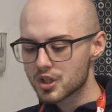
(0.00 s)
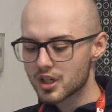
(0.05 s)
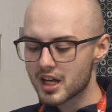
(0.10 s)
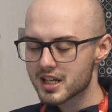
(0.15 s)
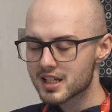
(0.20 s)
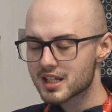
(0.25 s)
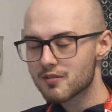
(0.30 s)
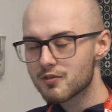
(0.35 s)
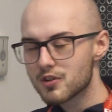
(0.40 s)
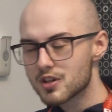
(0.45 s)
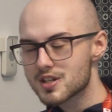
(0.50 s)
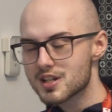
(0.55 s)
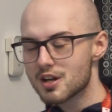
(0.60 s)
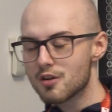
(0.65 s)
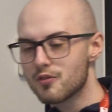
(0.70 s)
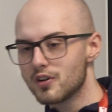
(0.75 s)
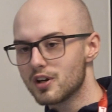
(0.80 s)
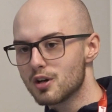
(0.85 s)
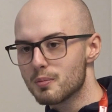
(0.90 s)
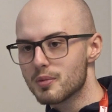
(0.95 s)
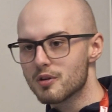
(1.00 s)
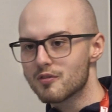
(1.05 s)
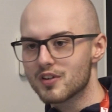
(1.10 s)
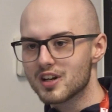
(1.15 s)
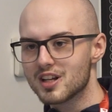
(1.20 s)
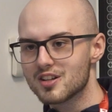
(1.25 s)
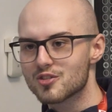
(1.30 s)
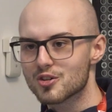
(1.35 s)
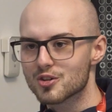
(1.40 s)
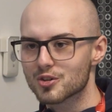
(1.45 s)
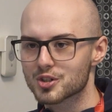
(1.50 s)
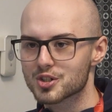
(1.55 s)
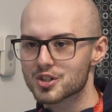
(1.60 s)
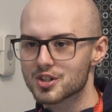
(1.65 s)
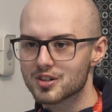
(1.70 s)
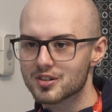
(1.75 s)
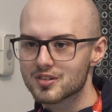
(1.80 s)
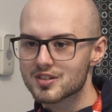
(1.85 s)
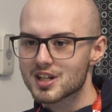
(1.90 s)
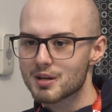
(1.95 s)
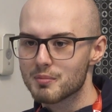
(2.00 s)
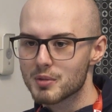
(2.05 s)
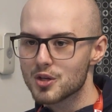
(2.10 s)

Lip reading: Would you like to give yourself a little bit of an introduction?